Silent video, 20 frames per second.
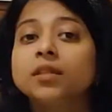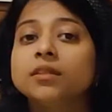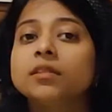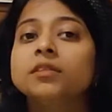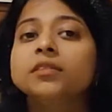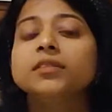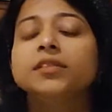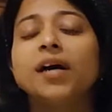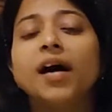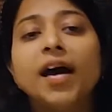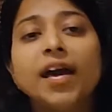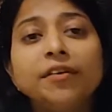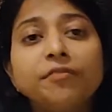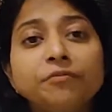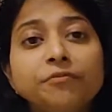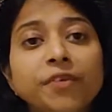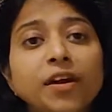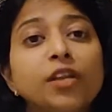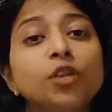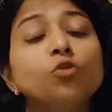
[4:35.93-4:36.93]
The time
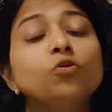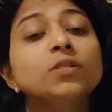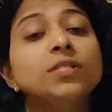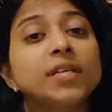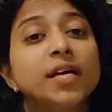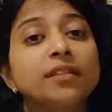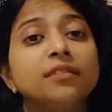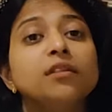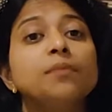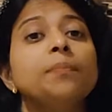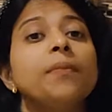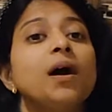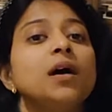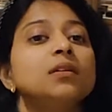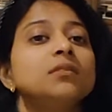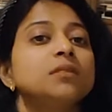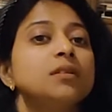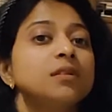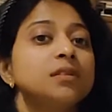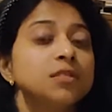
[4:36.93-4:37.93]
when you send the
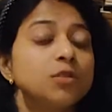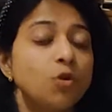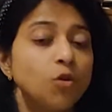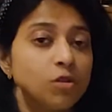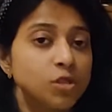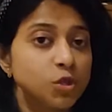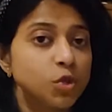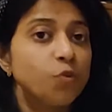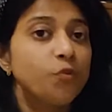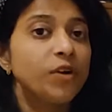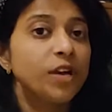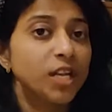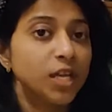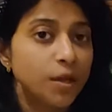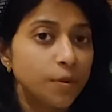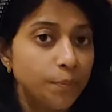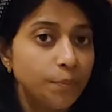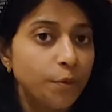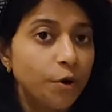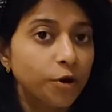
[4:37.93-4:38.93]
parcel is also very
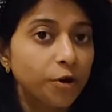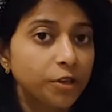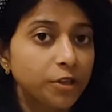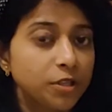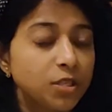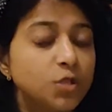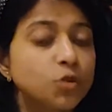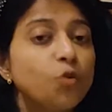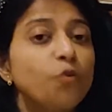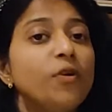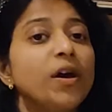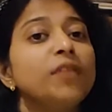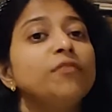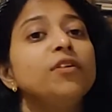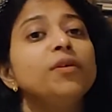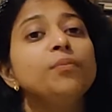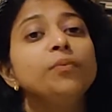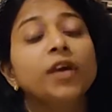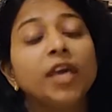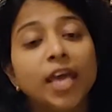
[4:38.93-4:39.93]
important. So when
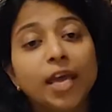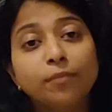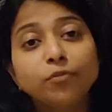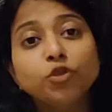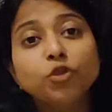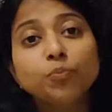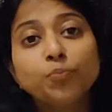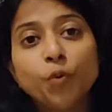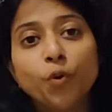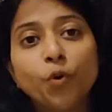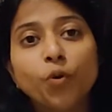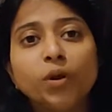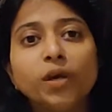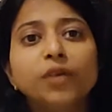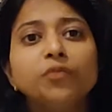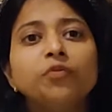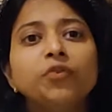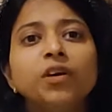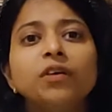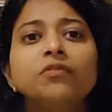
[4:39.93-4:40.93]
we came to Poland,
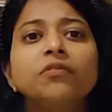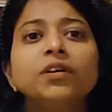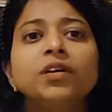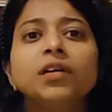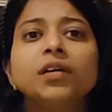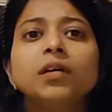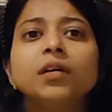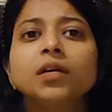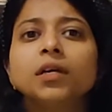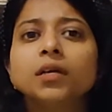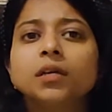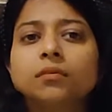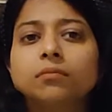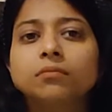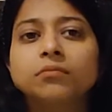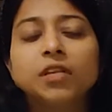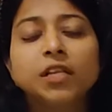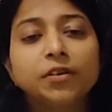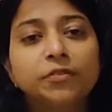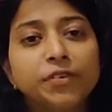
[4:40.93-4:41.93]
we were
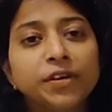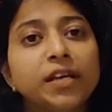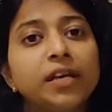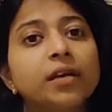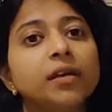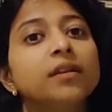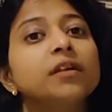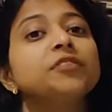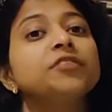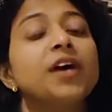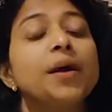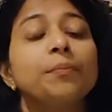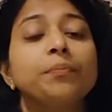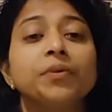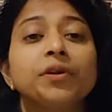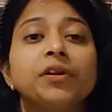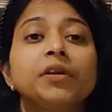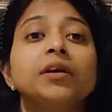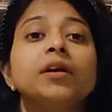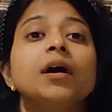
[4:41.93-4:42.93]
living in a
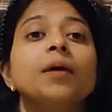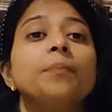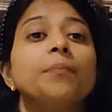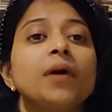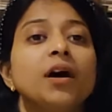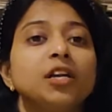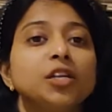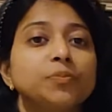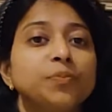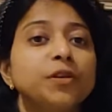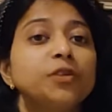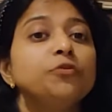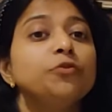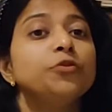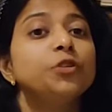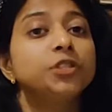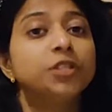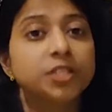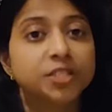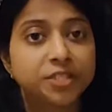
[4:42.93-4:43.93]
temporary apartment for
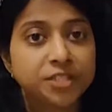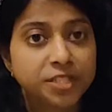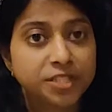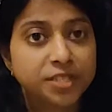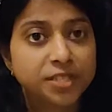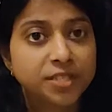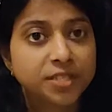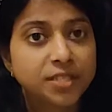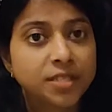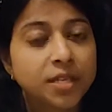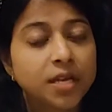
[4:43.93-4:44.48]
30 days.